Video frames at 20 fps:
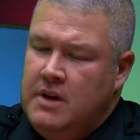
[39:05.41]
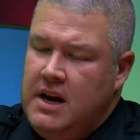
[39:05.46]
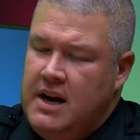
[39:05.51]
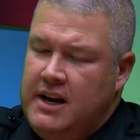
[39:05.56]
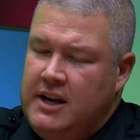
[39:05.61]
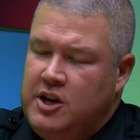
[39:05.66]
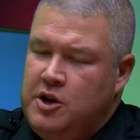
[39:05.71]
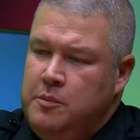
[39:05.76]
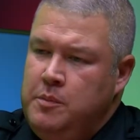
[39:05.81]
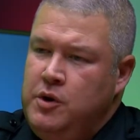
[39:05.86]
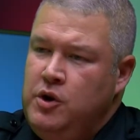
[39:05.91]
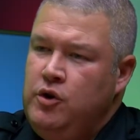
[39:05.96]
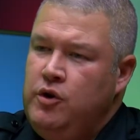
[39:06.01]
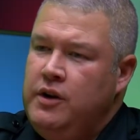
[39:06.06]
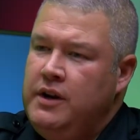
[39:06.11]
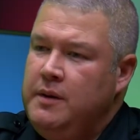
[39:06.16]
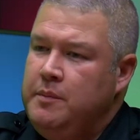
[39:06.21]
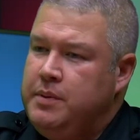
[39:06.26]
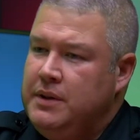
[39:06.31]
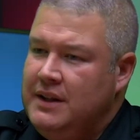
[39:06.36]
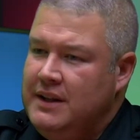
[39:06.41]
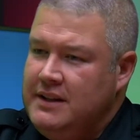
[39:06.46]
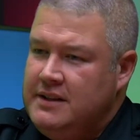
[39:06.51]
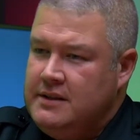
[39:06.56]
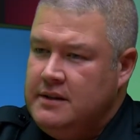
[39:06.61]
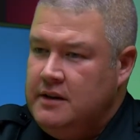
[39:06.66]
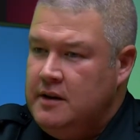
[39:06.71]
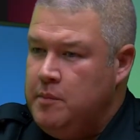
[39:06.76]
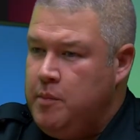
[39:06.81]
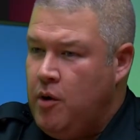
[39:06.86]
community
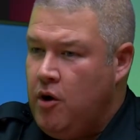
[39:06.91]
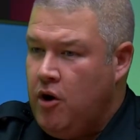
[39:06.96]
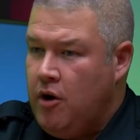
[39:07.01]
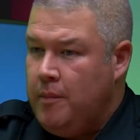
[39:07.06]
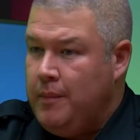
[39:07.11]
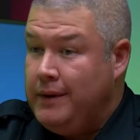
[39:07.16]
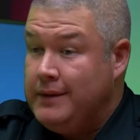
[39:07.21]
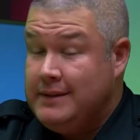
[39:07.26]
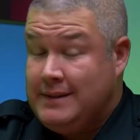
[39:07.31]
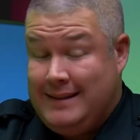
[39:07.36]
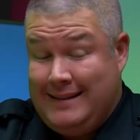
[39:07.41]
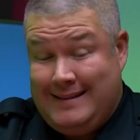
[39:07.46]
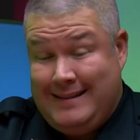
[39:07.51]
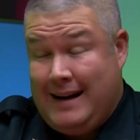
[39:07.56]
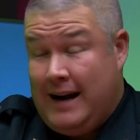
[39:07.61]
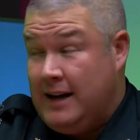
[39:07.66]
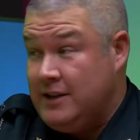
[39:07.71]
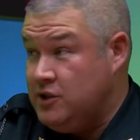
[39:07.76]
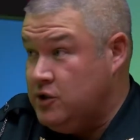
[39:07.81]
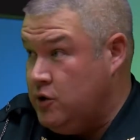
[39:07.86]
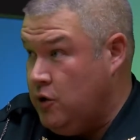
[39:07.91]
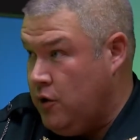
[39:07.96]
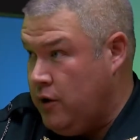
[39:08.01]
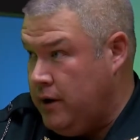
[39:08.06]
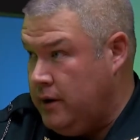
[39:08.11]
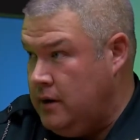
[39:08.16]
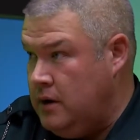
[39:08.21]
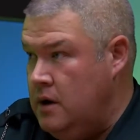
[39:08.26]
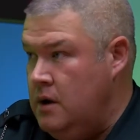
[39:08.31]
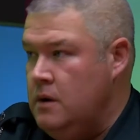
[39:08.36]
policing department since I
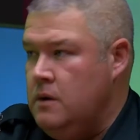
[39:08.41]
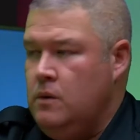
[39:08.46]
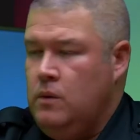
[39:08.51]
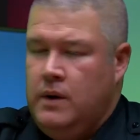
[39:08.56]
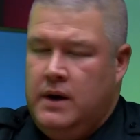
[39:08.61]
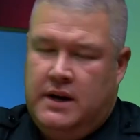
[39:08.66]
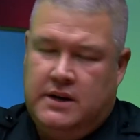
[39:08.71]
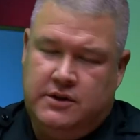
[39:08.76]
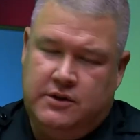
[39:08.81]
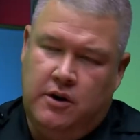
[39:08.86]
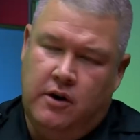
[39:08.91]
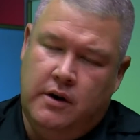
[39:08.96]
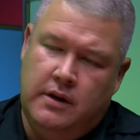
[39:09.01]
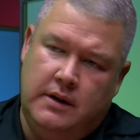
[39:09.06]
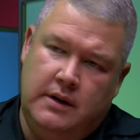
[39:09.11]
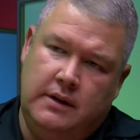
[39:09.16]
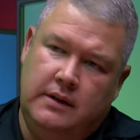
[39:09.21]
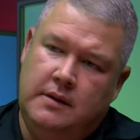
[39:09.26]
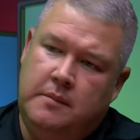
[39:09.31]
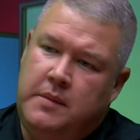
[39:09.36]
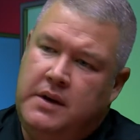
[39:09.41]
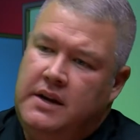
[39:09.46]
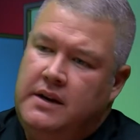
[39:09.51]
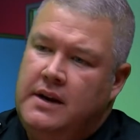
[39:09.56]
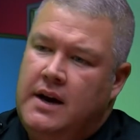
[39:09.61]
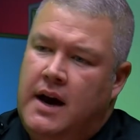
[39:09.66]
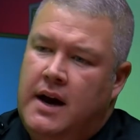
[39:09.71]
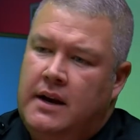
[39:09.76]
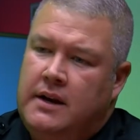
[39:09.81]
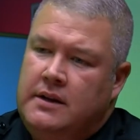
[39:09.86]
started. When I started in the
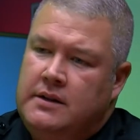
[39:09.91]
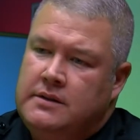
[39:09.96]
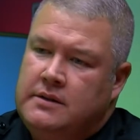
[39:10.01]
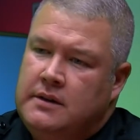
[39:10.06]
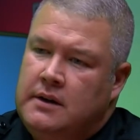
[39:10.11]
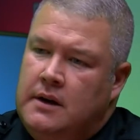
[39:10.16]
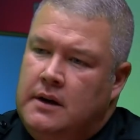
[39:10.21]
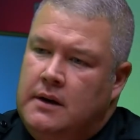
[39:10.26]
mid-90s,